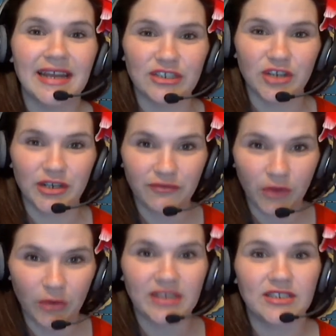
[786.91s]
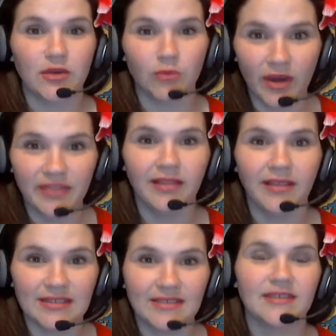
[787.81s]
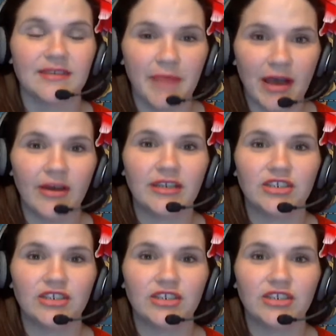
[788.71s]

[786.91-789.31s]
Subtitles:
and I try to focus on what the lesson is about.